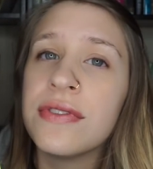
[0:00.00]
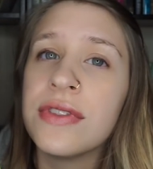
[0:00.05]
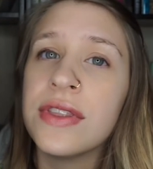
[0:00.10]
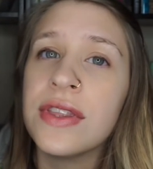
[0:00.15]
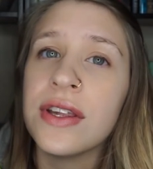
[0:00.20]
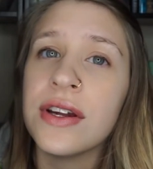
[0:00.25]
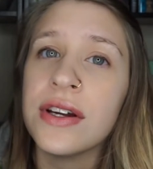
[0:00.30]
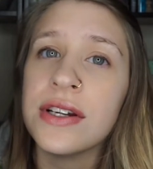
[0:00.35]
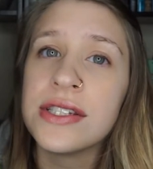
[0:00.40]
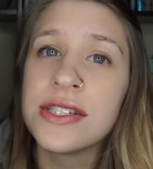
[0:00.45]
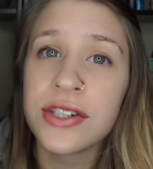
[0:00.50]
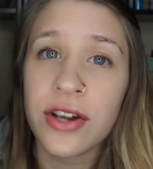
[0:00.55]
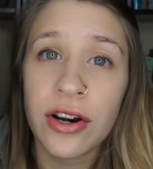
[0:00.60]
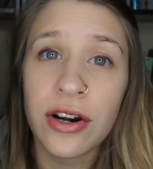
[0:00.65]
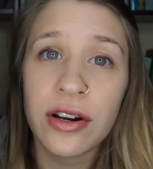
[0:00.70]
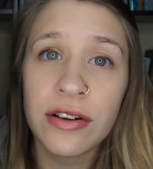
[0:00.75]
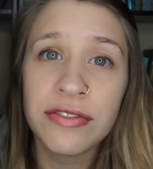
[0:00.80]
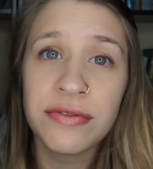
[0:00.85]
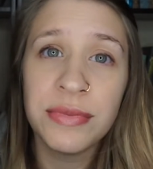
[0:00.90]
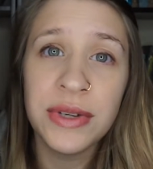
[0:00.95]
The
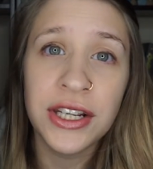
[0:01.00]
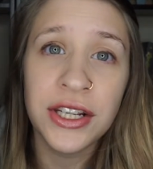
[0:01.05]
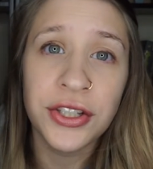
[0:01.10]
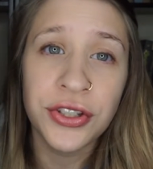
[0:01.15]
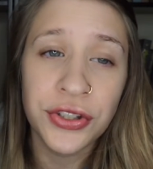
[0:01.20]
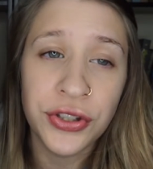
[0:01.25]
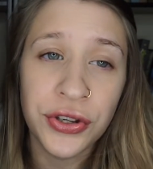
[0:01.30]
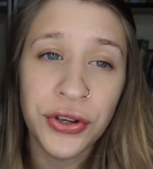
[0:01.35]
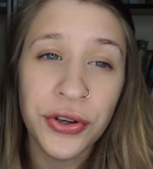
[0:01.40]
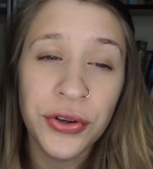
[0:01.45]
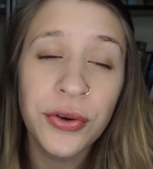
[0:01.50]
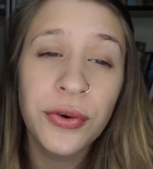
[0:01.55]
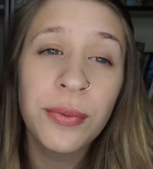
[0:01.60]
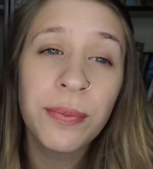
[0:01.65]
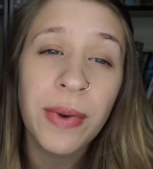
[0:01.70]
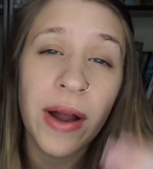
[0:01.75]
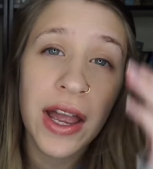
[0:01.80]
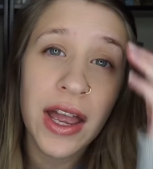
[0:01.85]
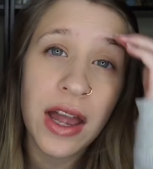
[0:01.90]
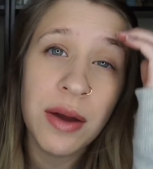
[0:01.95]
Start of Me and You
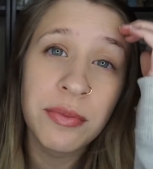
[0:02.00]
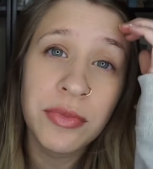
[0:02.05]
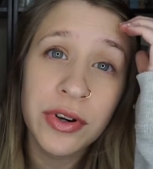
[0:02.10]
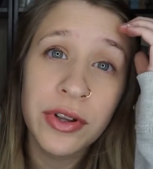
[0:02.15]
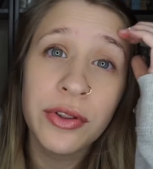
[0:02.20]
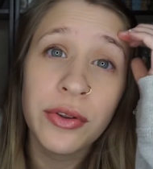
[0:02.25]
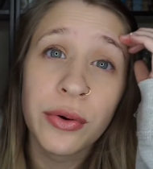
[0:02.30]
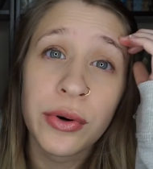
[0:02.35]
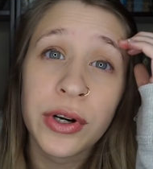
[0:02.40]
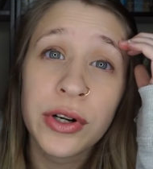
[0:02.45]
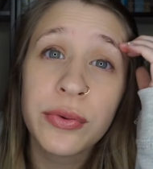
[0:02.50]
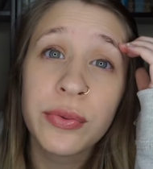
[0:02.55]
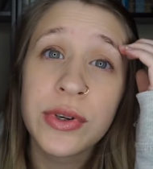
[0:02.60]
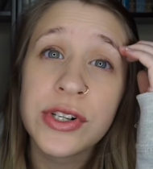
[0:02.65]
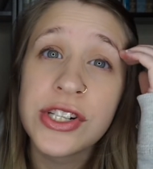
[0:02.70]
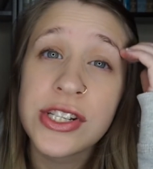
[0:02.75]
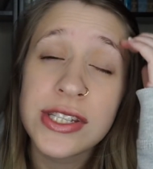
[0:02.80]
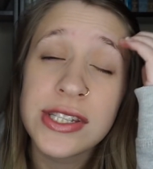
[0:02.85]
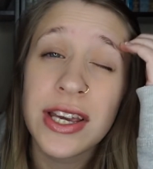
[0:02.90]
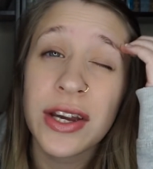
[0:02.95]
by Emery Lord,
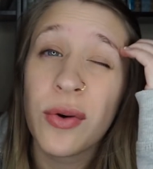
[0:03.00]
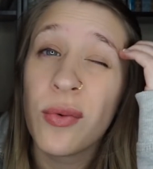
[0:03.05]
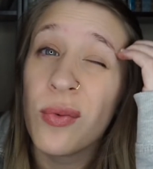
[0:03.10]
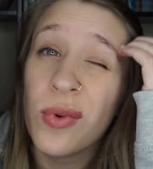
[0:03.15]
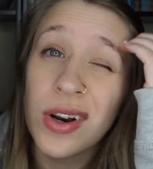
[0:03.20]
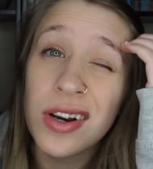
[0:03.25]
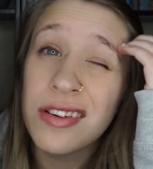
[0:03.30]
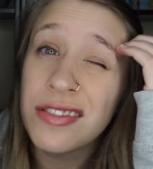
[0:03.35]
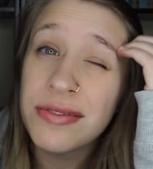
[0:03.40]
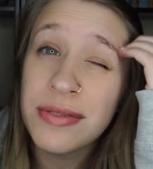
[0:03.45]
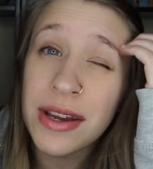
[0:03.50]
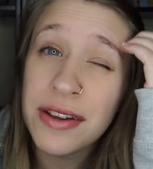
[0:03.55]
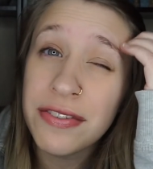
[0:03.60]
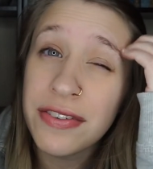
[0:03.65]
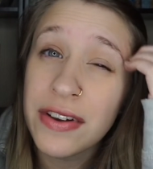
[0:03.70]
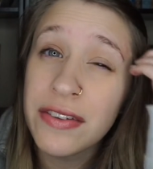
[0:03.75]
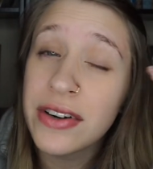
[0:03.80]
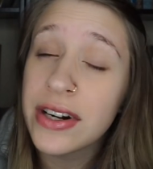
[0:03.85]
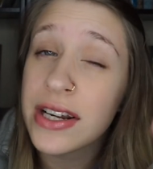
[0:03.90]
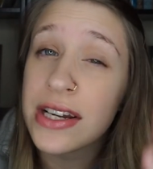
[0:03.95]
which is like one of my
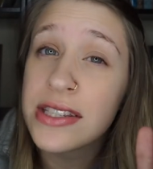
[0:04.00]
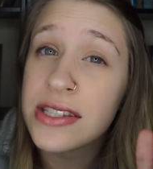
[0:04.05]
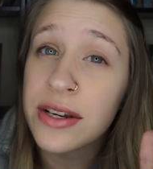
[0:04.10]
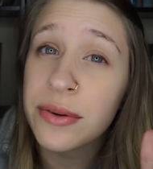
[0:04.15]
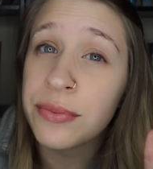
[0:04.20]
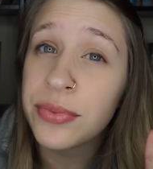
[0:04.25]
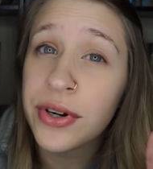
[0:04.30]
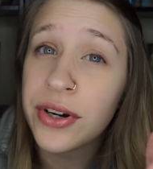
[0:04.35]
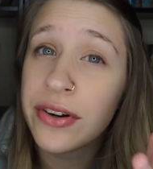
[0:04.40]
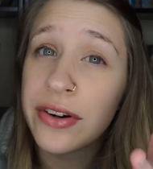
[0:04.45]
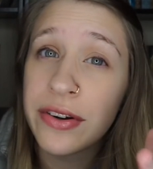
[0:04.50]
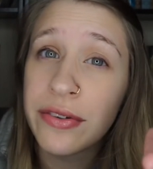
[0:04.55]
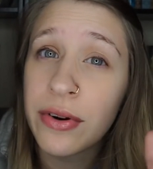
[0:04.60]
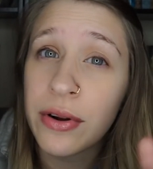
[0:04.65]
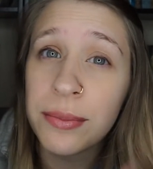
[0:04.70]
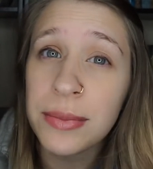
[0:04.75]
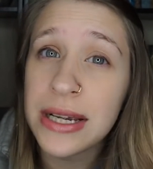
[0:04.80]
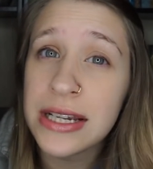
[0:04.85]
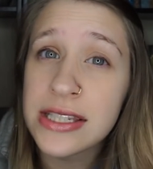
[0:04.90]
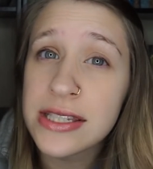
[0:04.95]
favorite contemporary
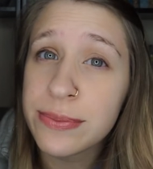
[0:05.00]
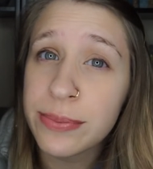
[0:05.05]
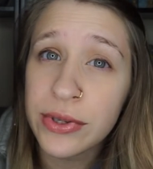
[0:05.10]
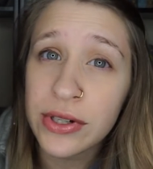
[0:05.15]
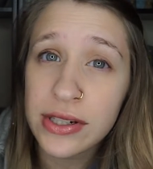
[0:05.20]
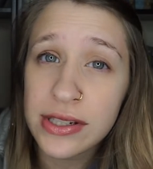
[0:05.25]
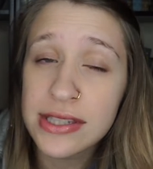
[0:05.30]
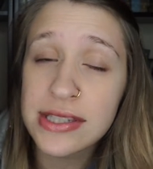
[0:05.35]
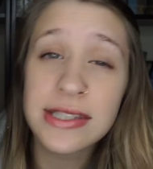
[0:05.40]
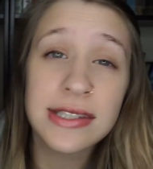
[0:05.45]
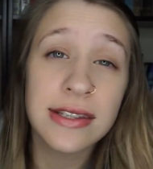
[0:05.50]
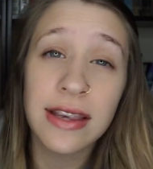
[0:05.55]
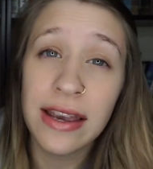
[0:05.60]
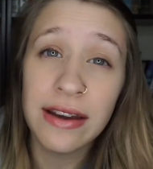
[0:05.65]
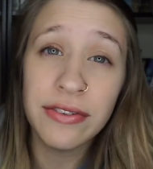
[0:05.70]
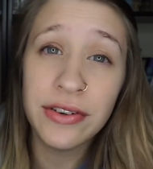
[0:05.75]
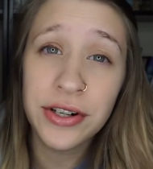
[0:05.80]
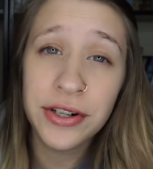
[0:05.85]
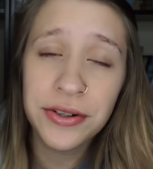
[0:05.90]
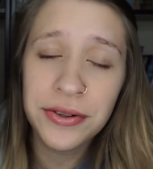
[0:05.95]
romance books
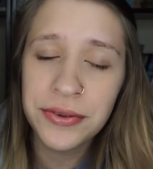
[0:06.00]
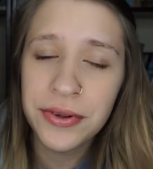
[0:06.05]
ever.